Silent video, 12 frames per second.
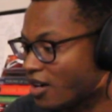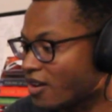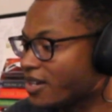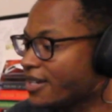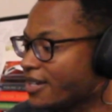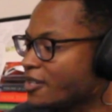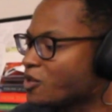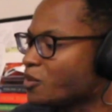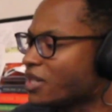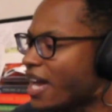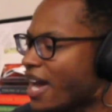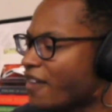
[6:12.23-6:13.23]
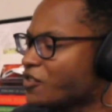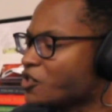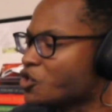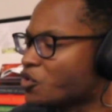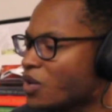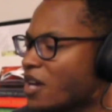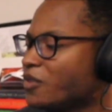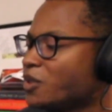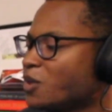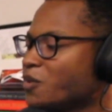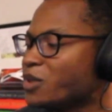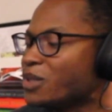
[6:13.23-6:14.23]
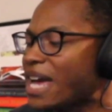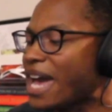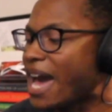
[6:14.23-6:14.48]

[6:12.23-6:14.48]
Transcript: Our kids would have to travel over an